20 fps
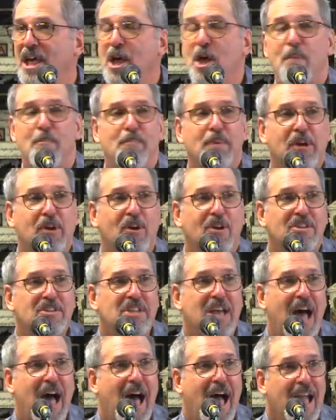
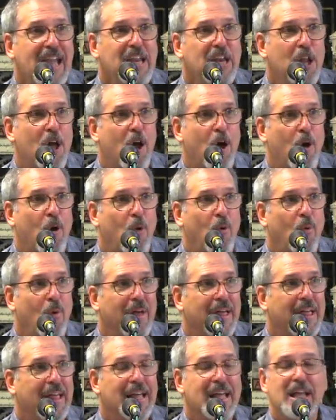because I know
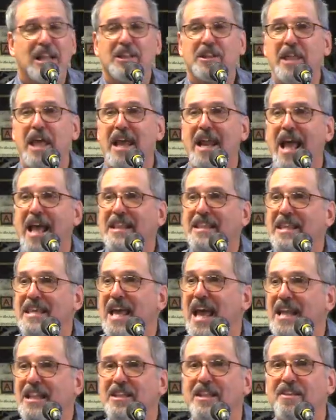that at the
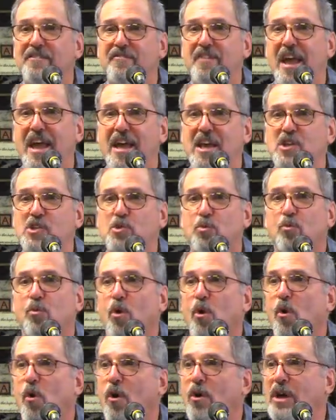end of the days,
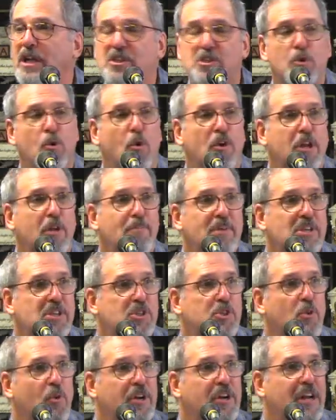it's all going to be
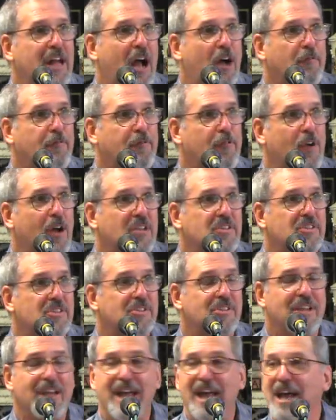sorted out for us.